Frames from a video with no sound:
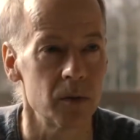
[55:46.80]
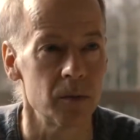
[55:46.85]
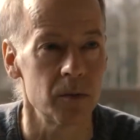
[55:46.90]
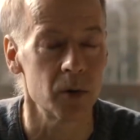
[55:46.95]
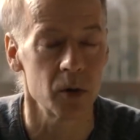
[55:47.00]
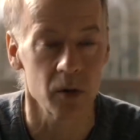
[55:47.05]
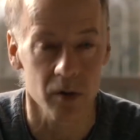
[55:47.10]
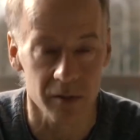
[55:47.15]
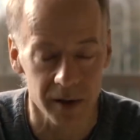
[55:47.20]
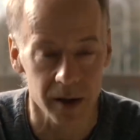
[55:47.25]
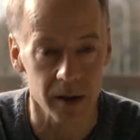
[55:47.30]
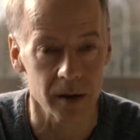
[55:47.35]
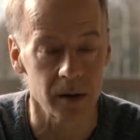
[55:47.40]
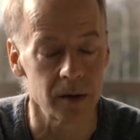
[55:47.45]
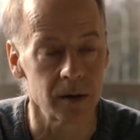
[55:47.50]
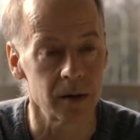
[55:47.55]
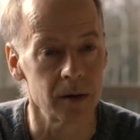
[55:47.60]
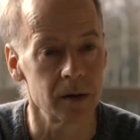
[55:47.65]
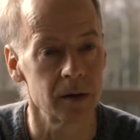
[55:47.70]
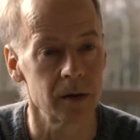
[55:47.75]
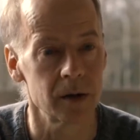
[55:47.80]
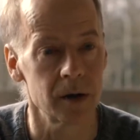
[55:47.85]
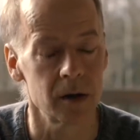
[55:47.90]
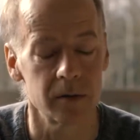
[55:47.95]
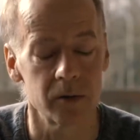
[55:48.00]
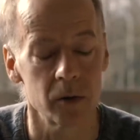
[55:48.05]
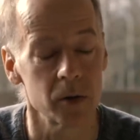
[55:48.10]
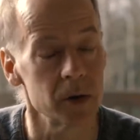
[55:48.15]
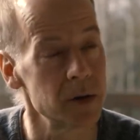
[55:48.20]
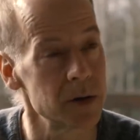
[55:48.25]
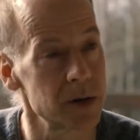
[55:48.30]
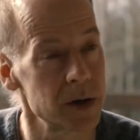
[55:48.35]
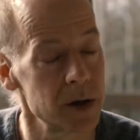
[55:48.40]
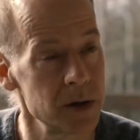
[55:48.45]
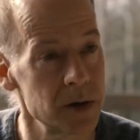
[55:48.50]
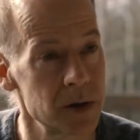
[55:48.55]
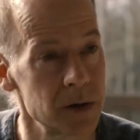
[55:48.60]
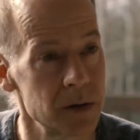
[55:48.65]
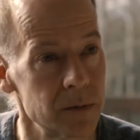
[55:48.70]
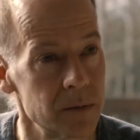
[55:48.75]
motivated kind of
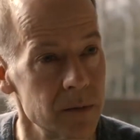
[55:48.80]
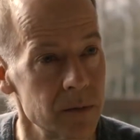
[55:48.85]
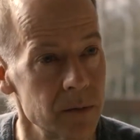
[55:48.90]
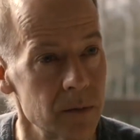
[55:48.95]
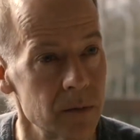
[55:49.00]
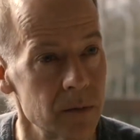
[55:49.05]
orientation.